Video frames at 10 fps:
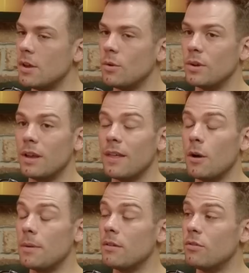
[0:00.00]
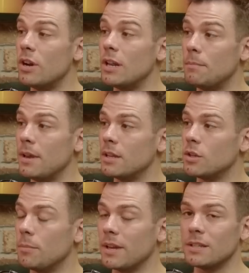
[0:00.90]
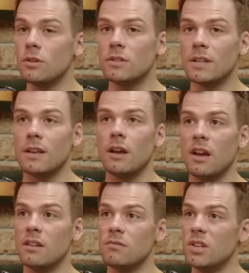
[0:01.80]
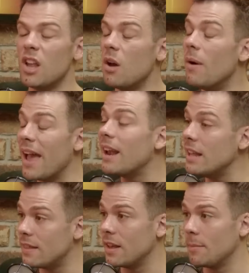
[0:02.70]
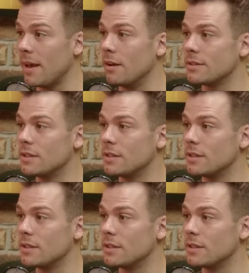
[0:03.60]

Well, yeah, that'll be a really big topic. It's not something I know anything about,